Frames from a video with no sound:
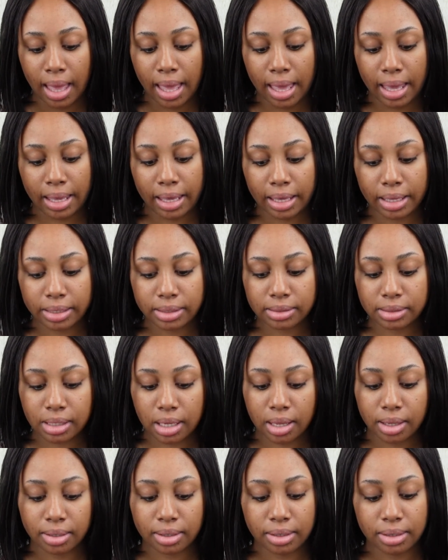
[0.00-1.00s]
And
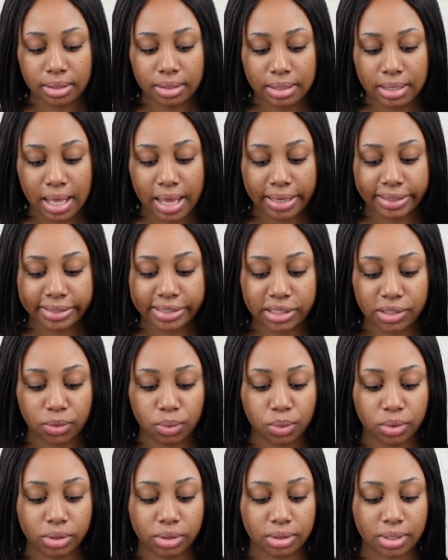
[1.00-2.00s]
next, you
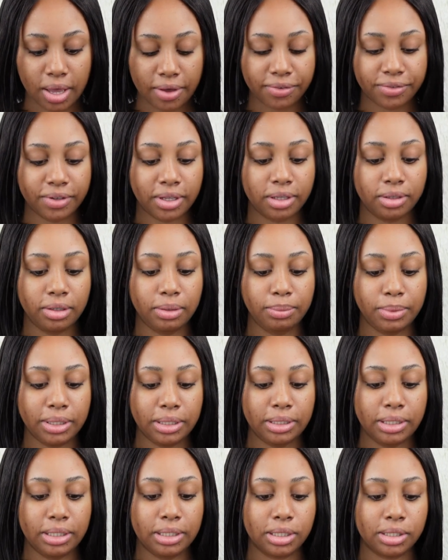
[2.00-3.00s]
will definitely be
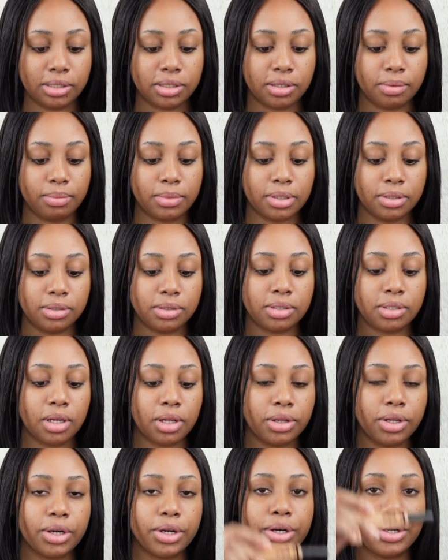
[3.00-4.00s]
needing some
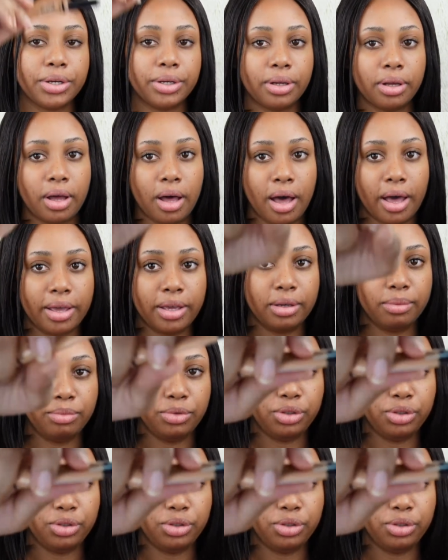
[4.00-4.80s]
concealer. I am